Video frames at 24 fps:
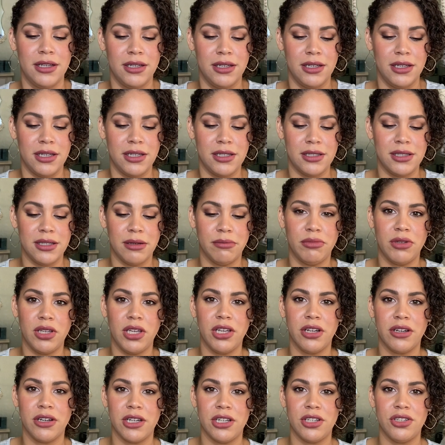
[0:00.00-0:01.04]
is
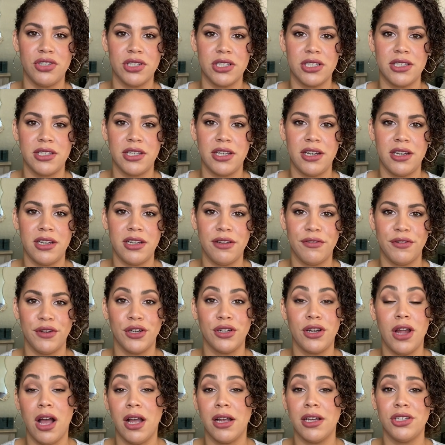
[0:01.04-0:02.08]
something you're interested in. If
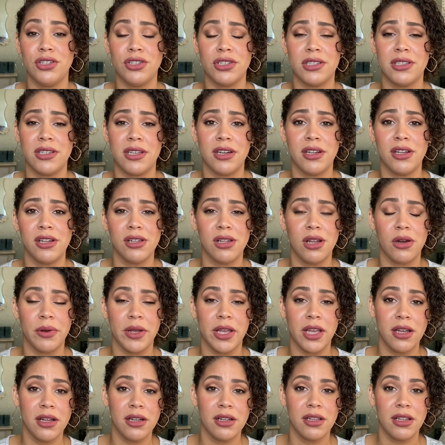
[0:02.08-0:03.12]
you're not interested in
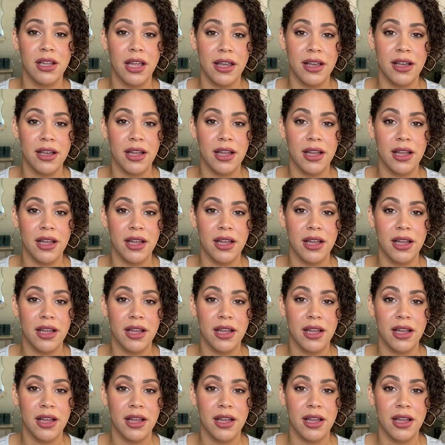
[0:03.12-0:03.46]
glowing like